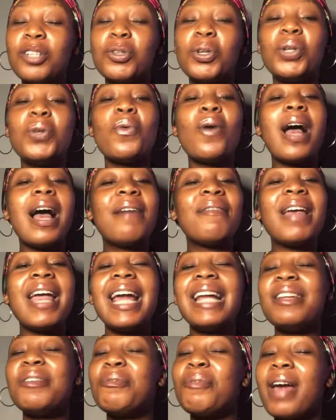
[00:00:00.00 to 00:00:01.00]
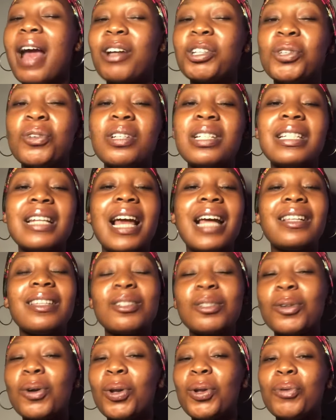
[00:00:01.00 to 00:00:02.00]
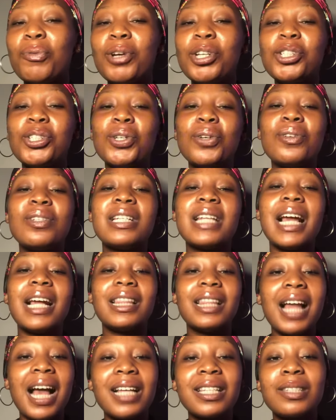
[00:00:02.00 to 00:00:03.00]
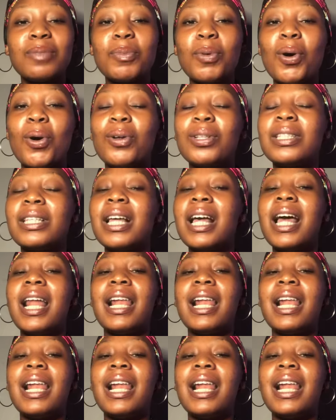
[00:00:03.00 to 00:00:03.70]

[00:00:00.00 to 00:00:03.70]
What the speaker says: so you don't have any reactions like discolorations, like dark spots,